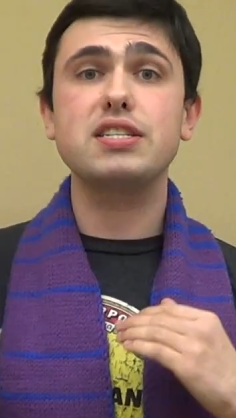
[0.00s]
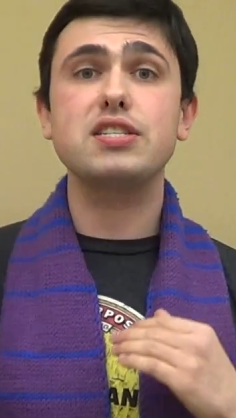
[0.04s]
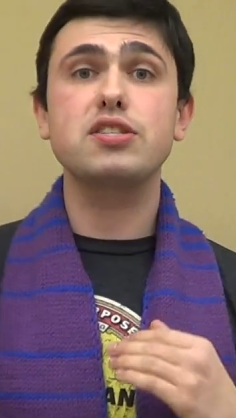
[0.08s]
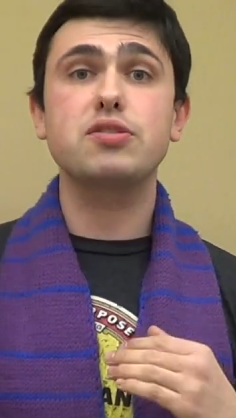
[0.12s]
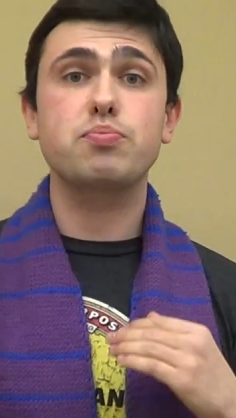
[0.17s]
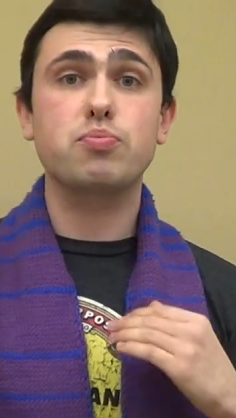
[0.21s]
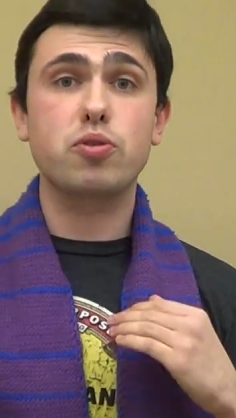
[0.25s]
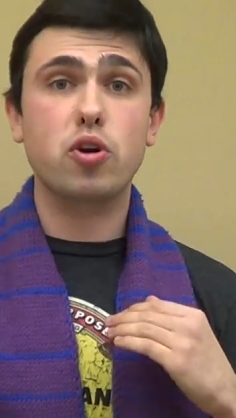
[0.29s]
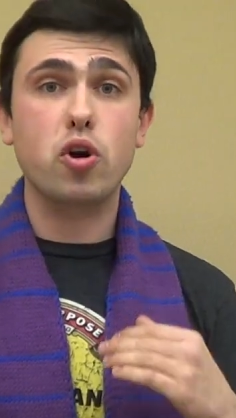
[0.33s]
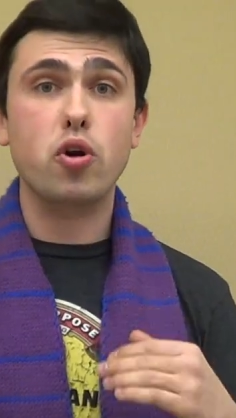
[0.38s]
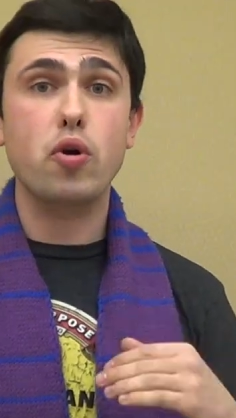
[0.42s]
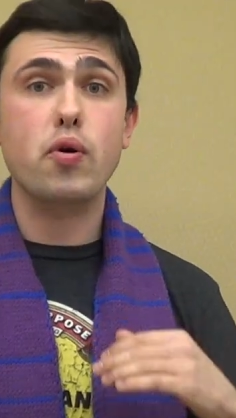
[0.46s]
his
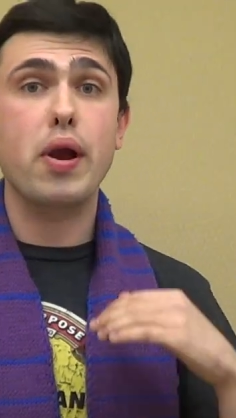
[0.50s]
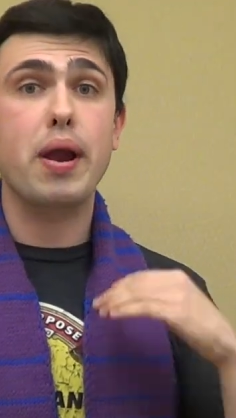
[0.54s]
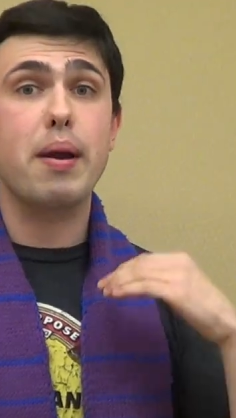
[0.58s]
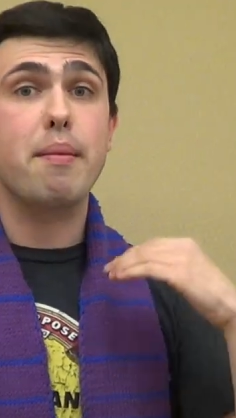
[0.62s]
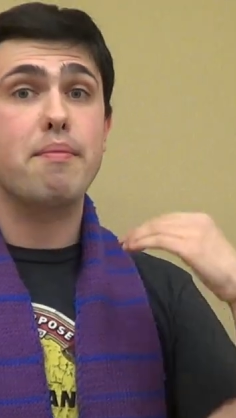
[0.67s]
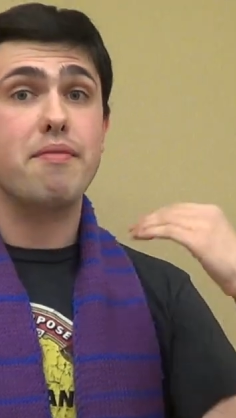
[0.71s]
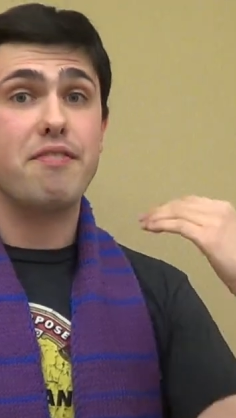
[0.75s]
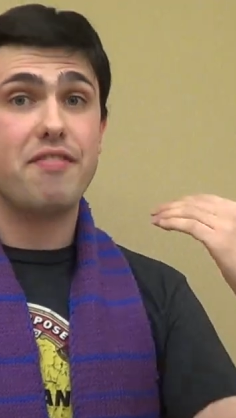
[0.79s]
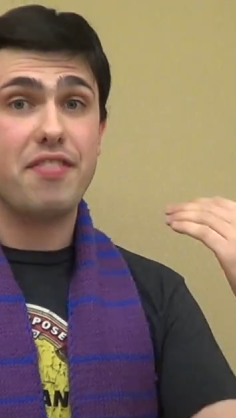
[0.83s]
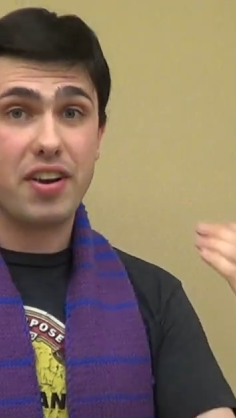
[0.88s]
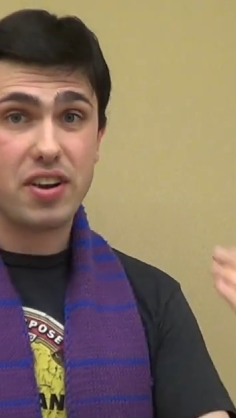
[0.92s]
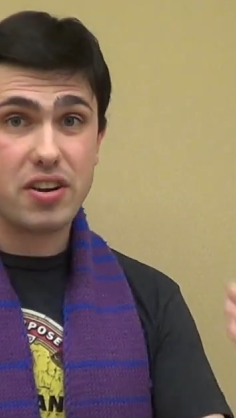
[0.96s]

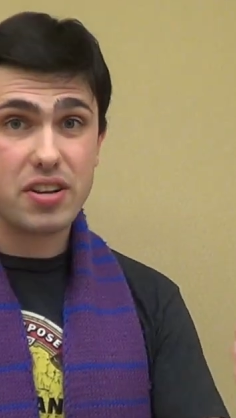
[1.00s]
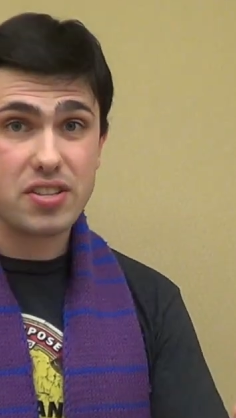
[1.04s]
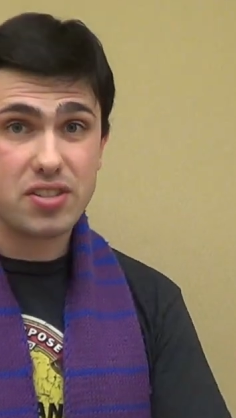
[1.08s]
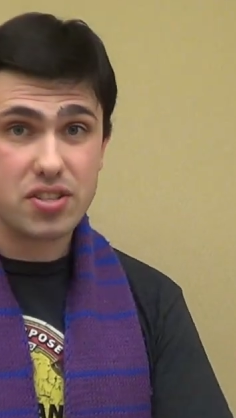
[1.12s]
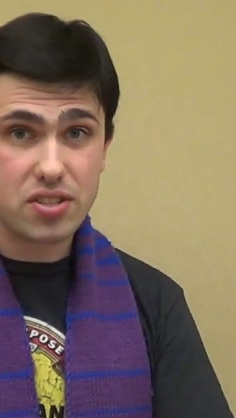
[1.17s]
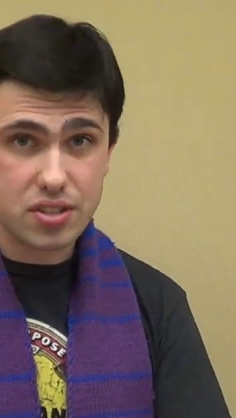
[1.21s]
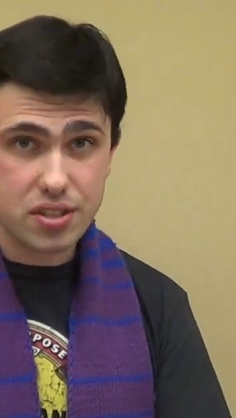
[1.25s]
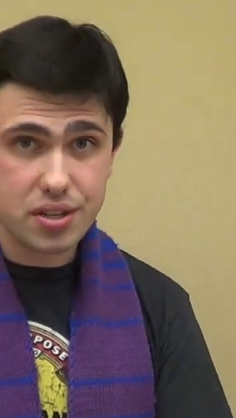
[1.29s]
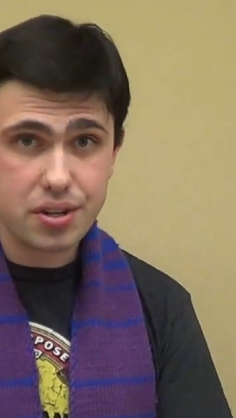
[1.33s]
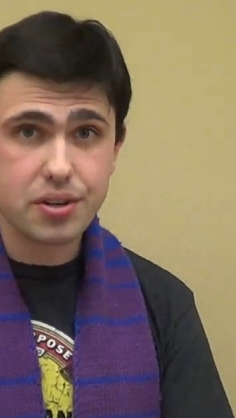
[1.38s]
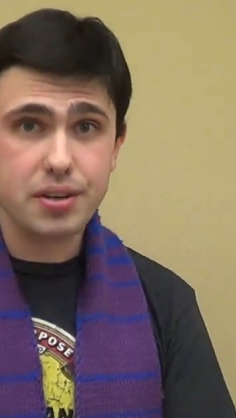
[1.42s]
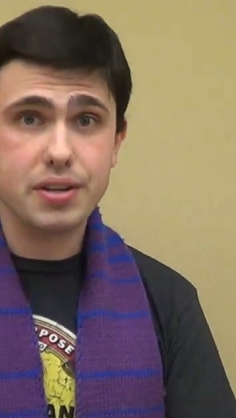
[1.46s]
program very
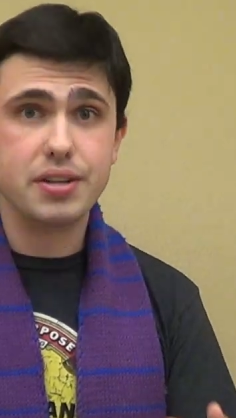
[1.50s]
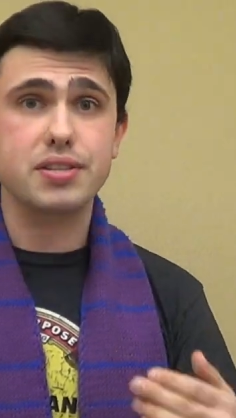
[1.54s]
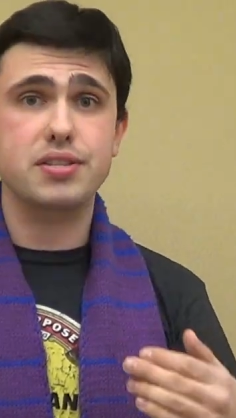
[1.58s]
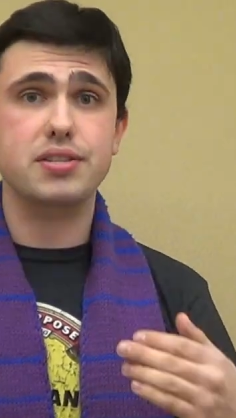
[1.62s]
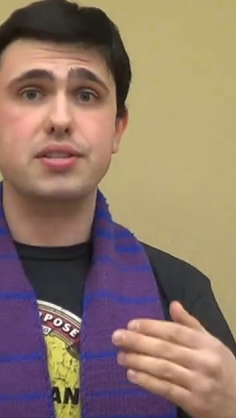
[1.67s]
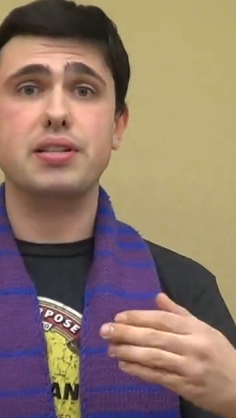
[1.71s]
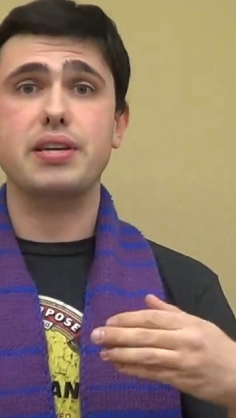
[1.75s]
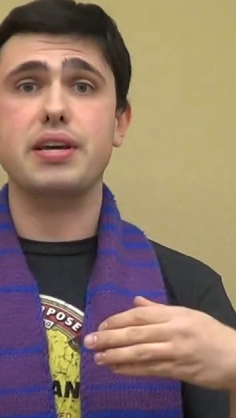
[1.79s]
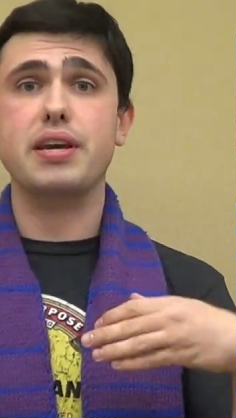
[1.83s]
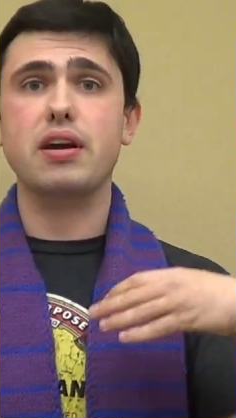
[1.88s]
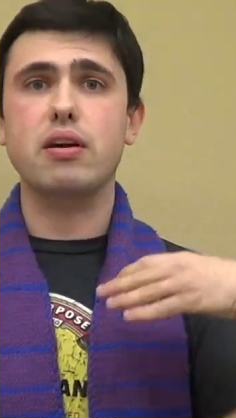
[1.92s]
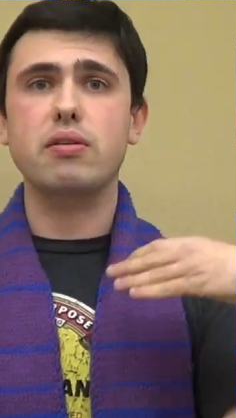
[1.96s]

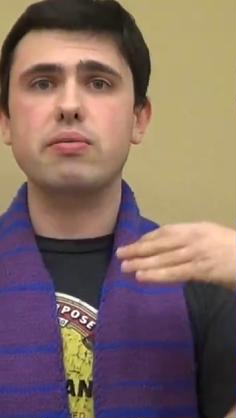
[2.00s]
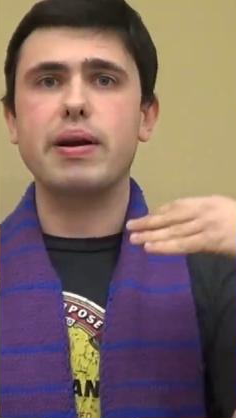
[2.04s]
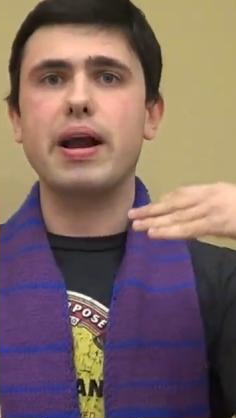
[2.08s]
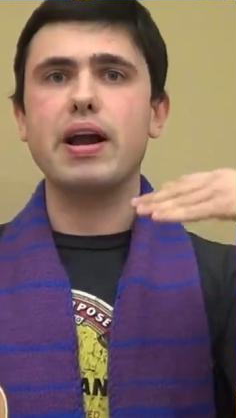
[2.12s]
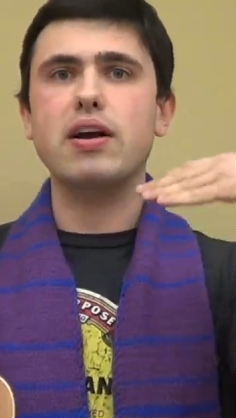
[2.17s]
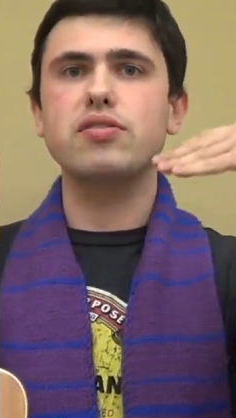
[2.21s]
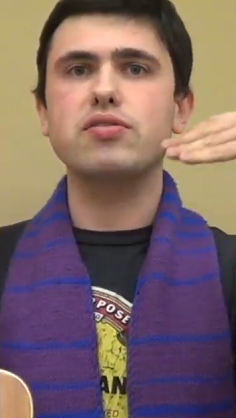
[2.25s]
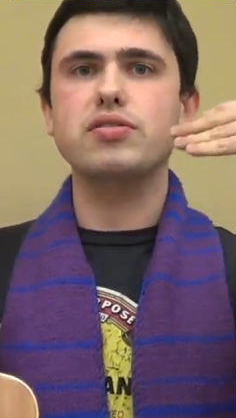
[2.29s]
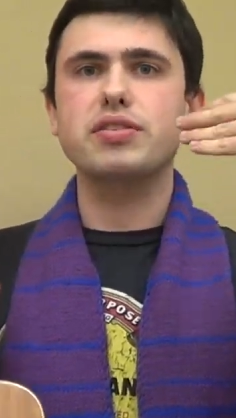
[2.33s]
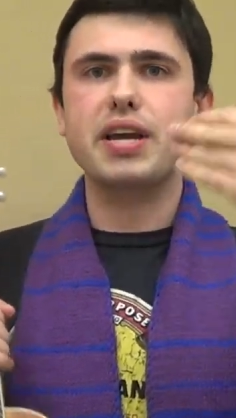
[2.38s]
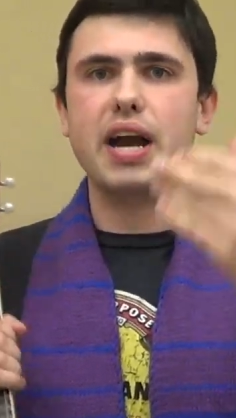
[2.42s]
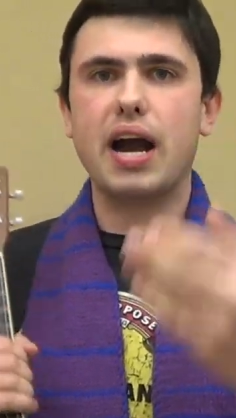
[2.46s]
seriously around